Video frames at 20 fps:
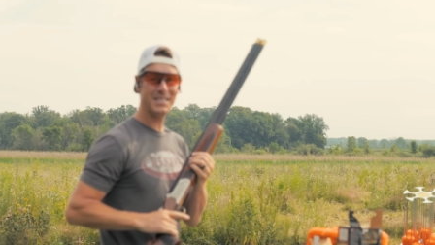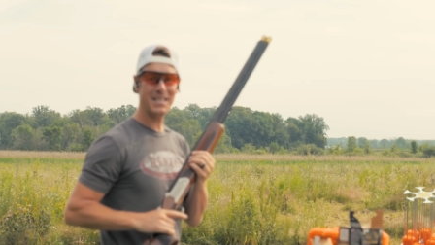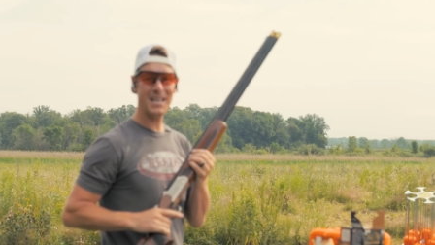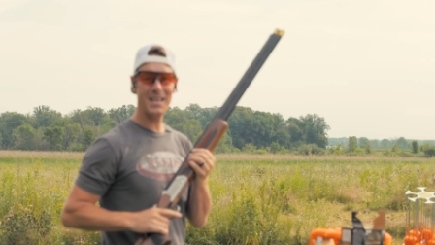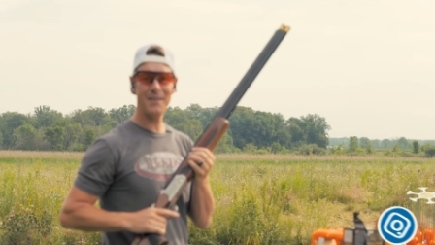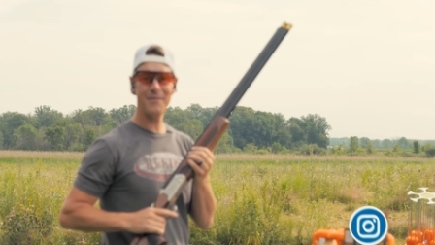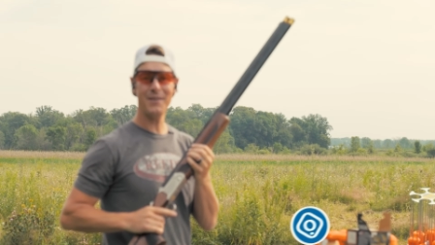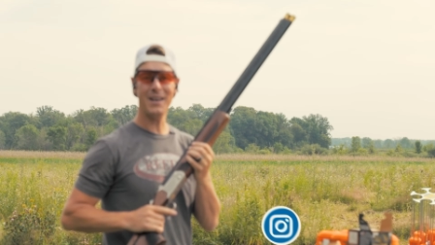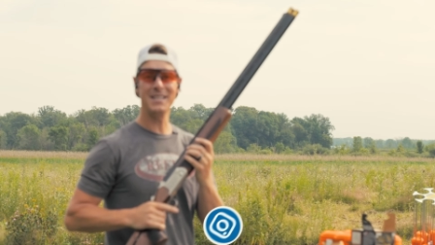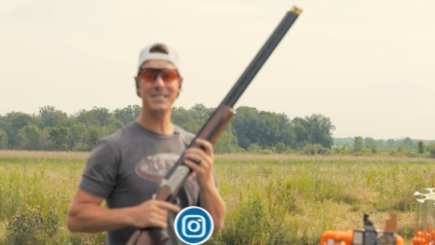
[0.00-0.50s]

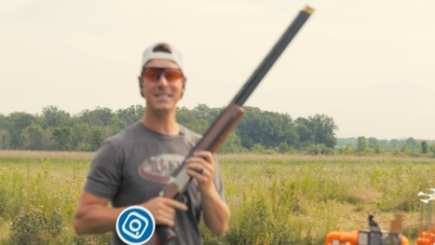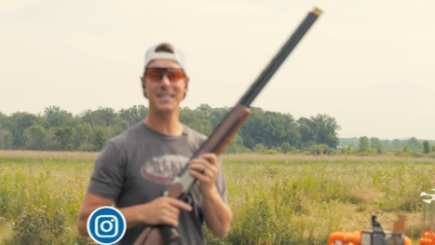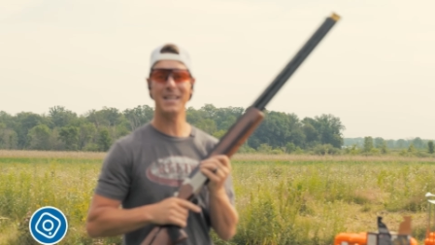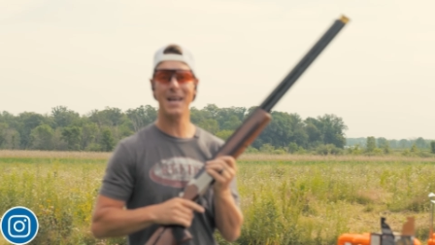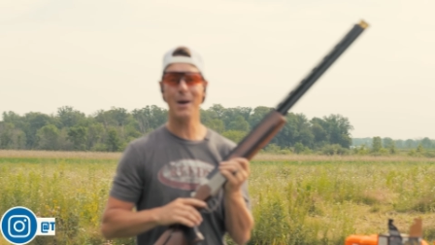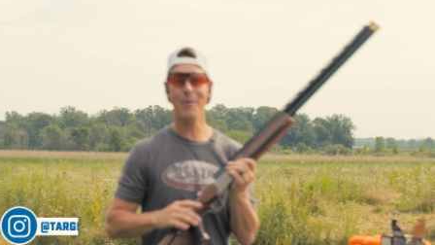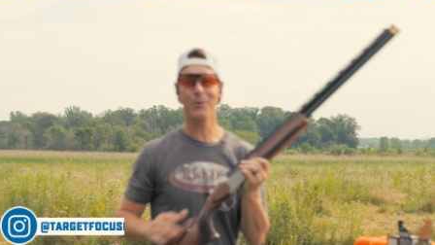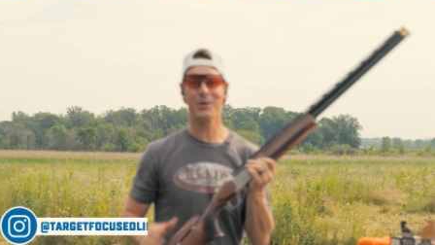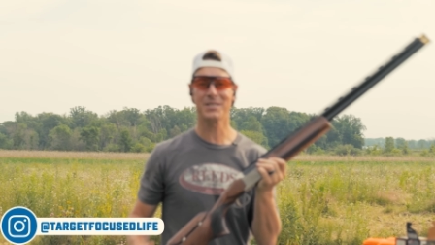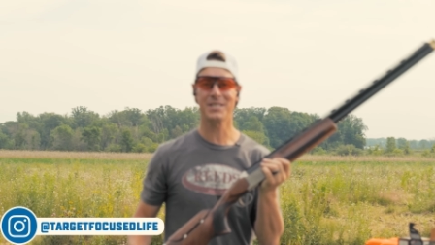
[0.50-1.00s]
Steve, and
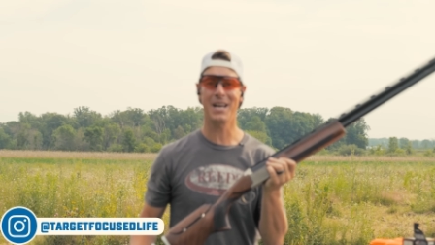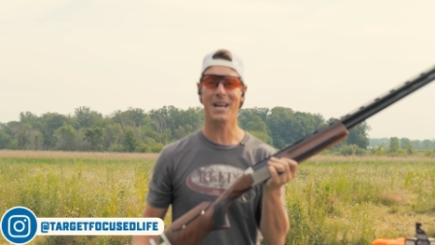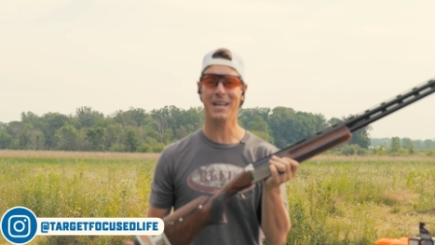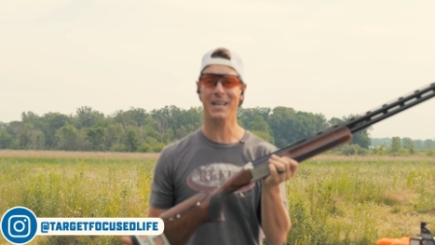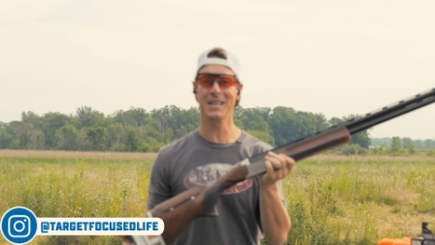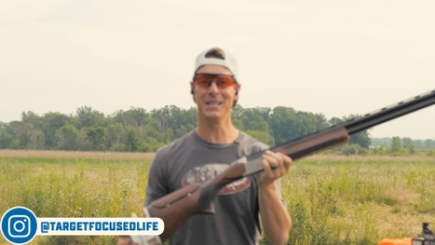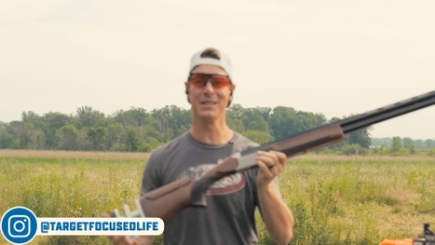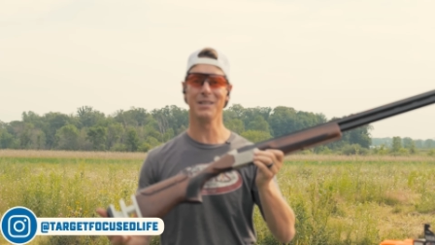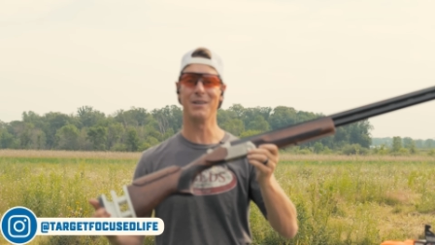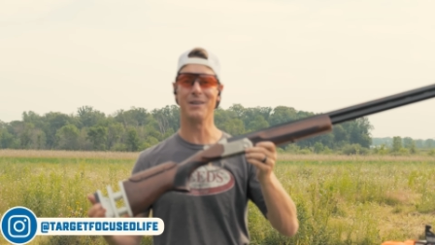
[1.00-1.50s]
today we're
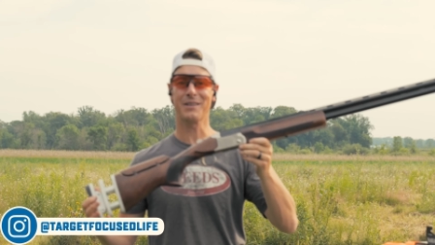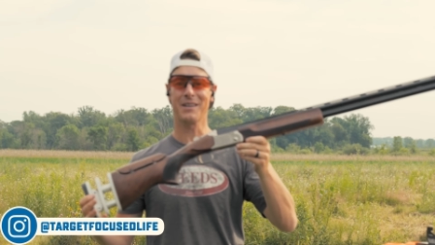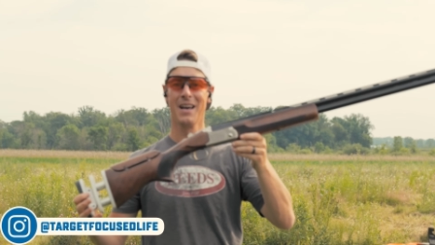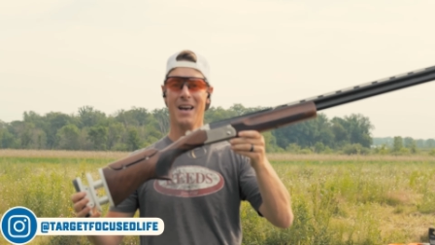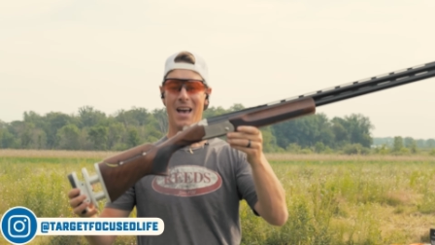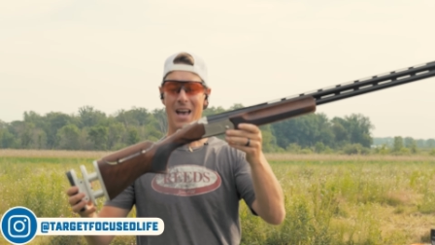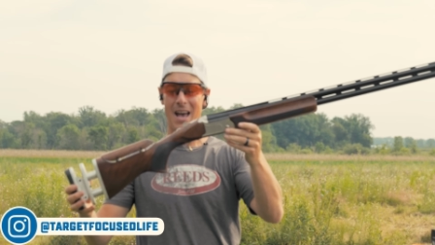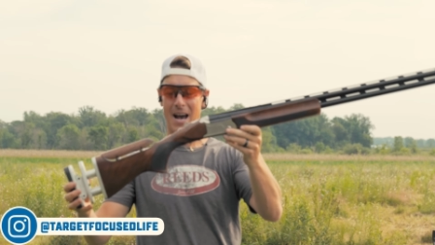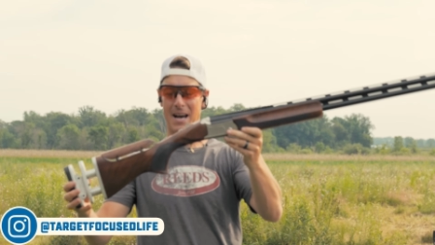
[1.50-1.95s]
taking a look